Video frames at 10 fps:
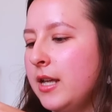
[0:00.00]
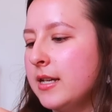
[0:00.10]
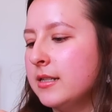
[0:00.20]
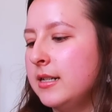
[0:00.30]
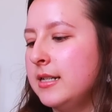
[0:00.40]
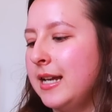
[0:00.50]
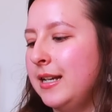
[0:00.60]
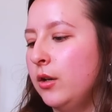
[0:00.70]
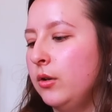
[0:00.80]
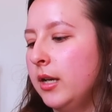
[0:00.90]
that's going to
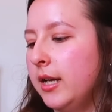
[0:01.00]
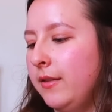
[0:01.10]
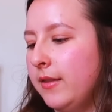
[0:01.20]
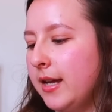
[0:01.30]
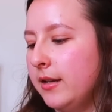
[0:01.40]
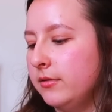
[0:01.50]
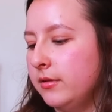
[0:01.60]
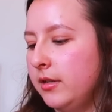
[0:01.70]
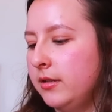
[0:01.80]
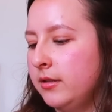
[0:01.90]
take longer than